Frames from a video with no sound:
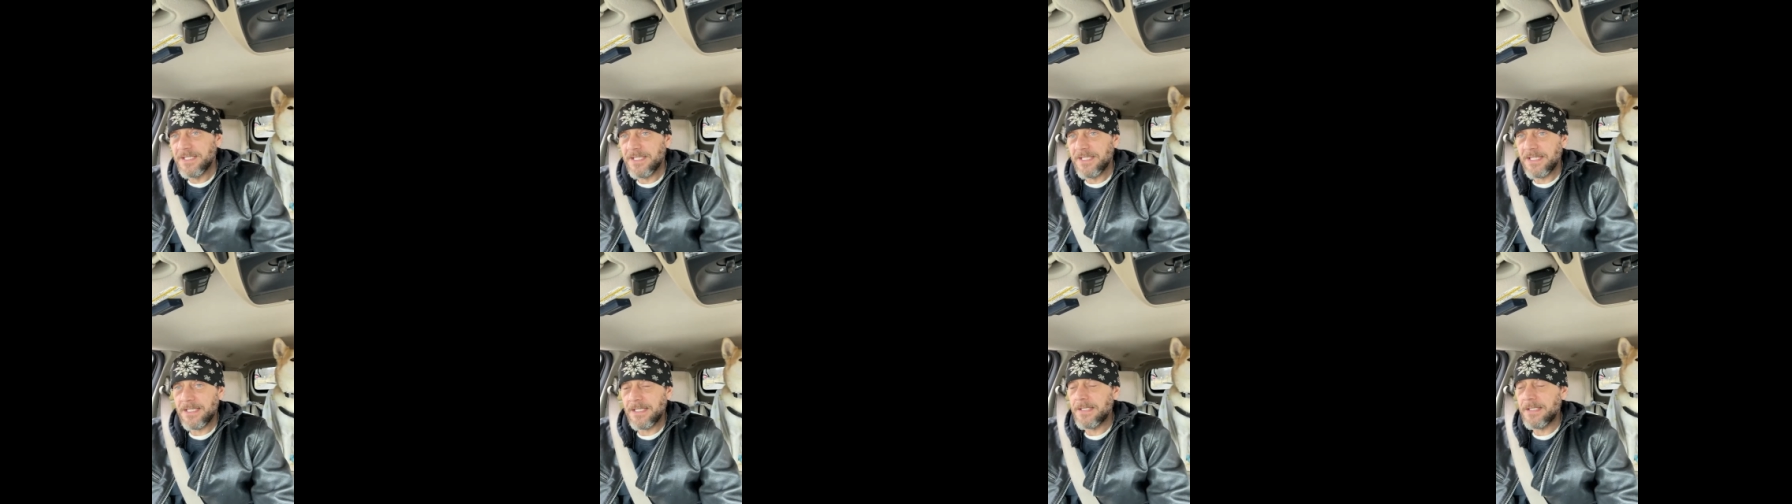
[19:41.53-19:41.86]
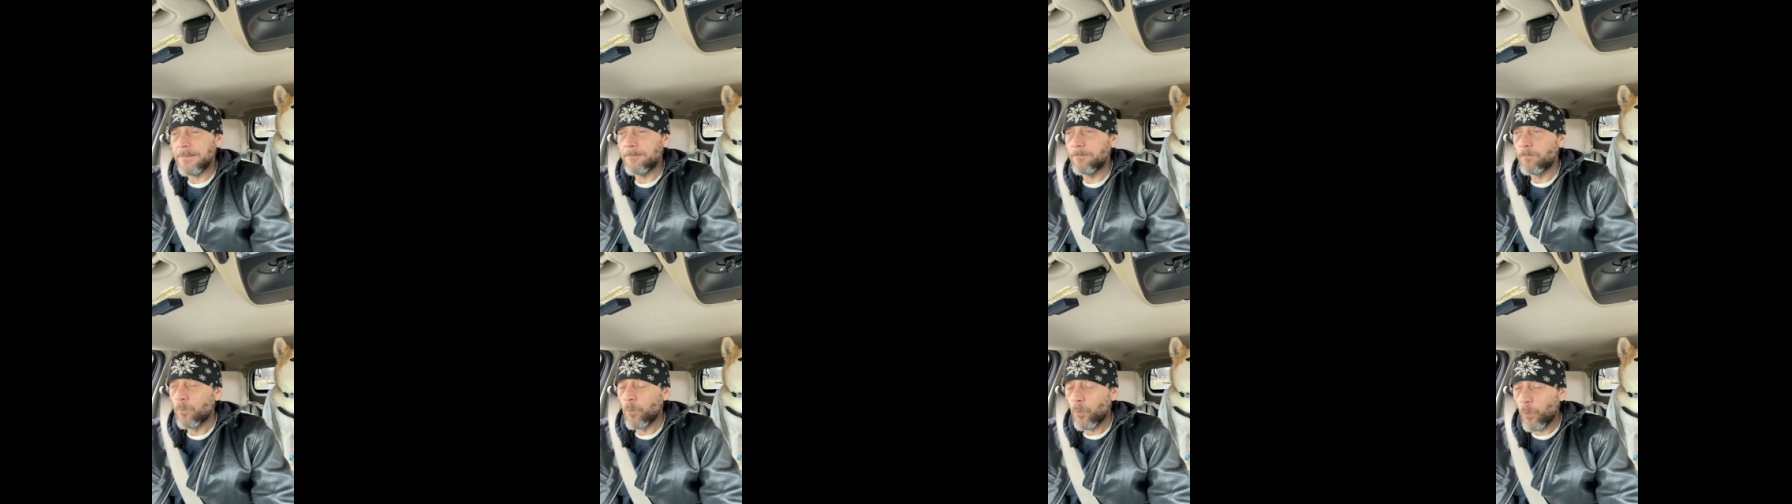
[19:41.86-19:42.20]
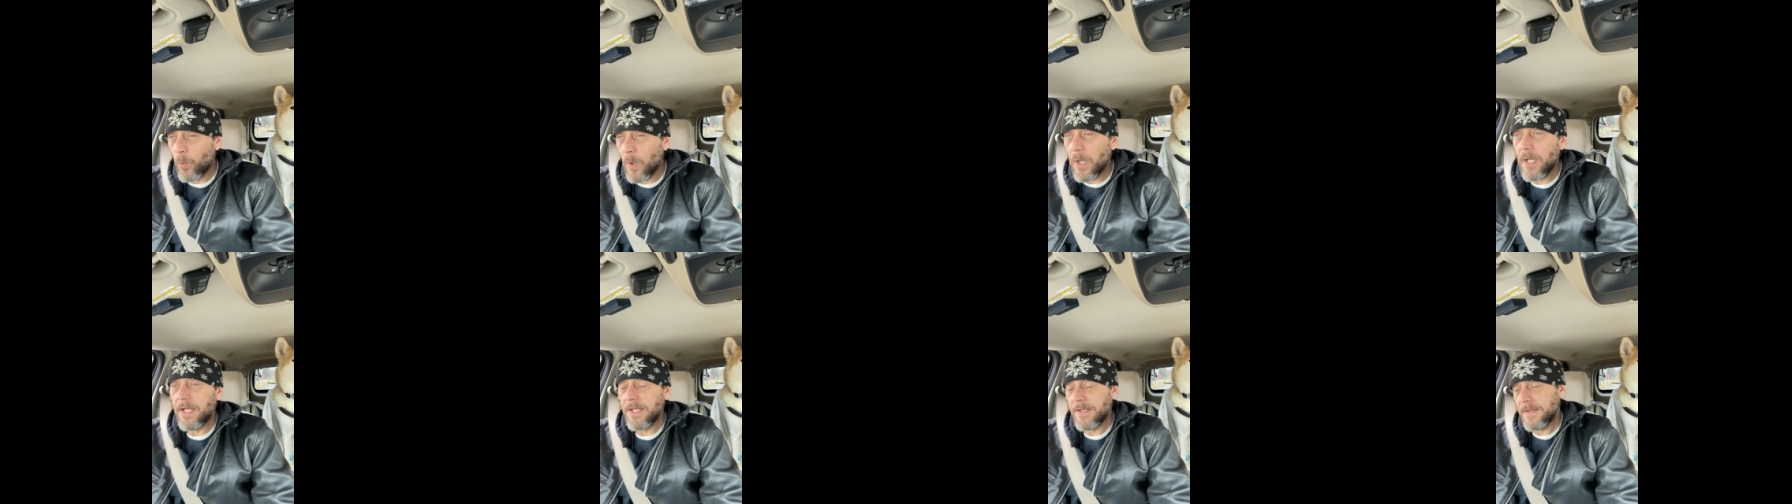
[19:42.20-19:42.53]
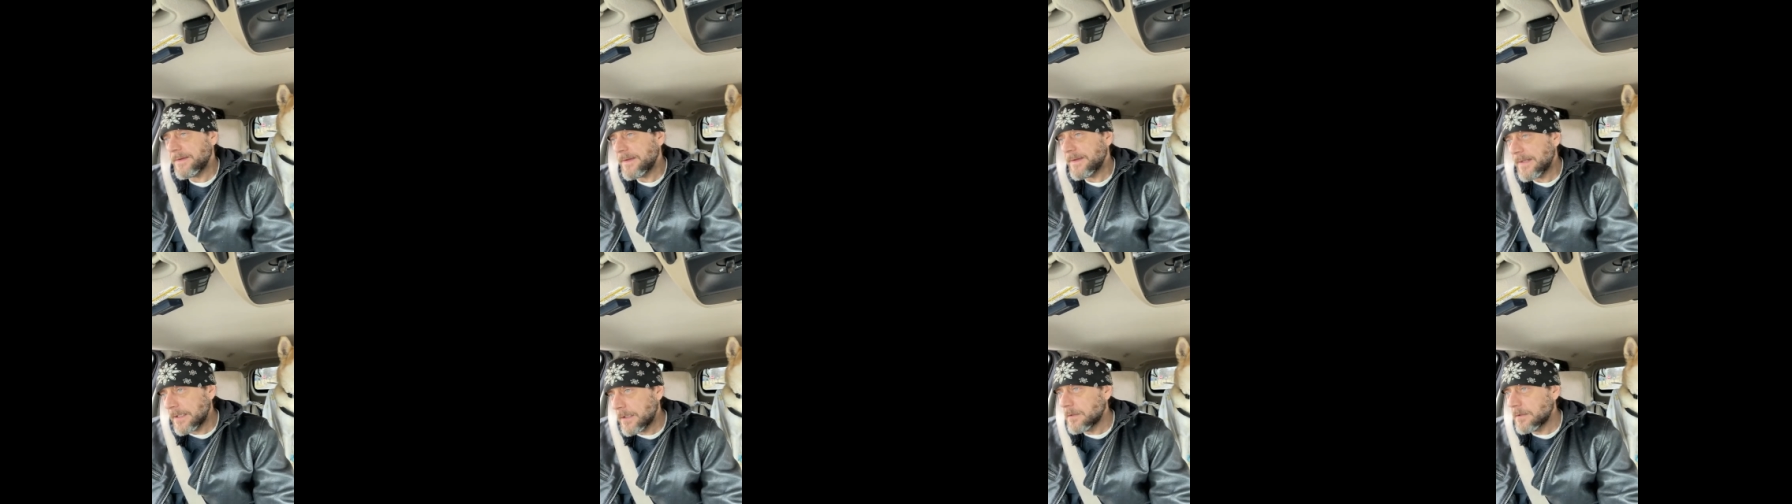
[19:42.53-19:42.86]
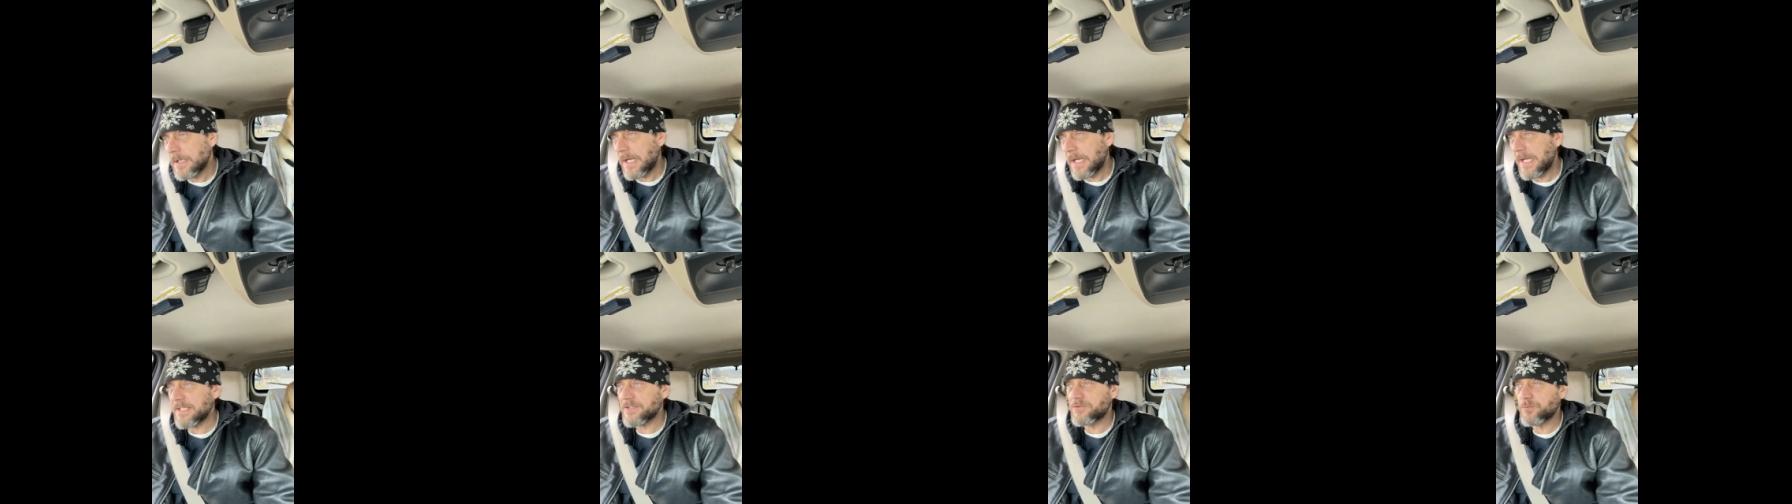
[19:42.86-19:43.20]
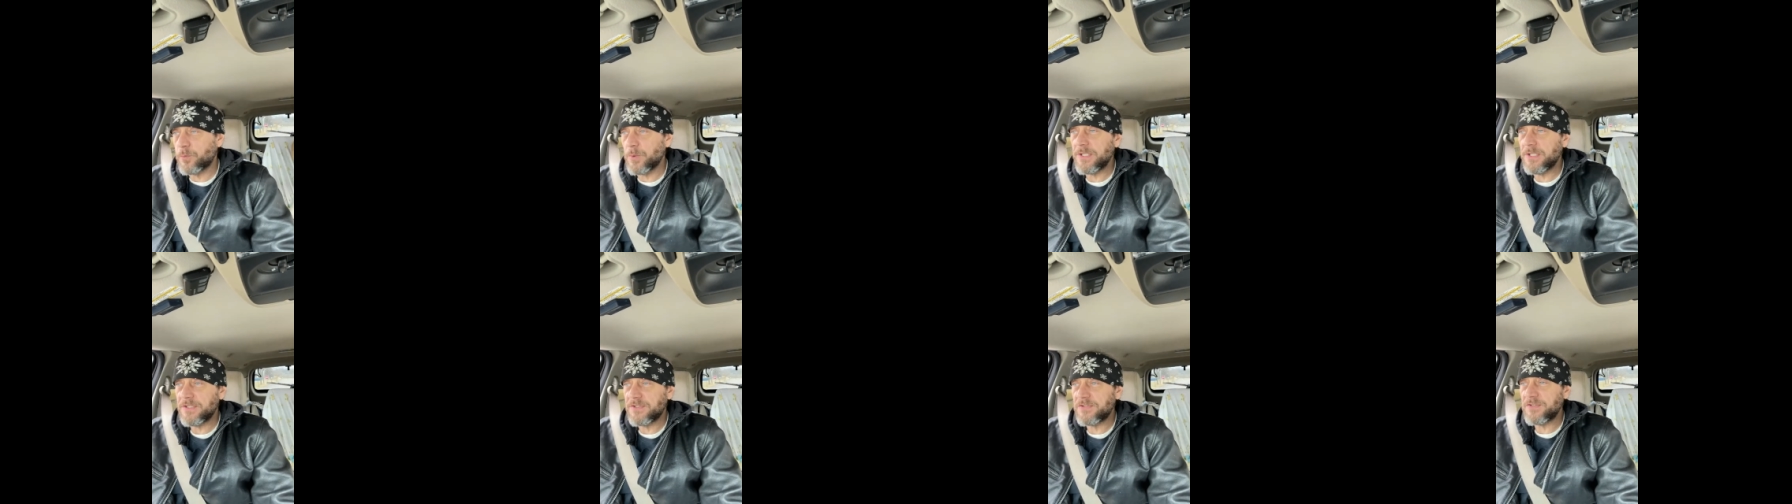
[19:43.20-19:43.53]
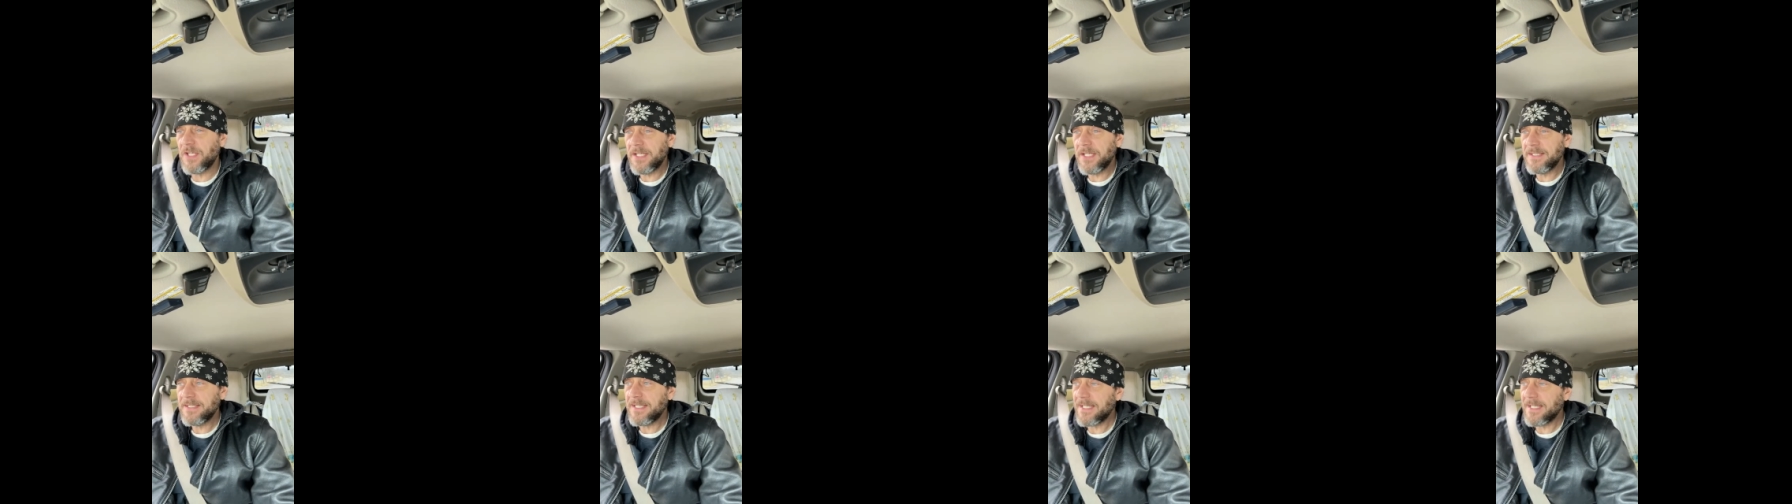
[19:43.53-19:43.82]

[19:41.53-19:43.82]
and as we said,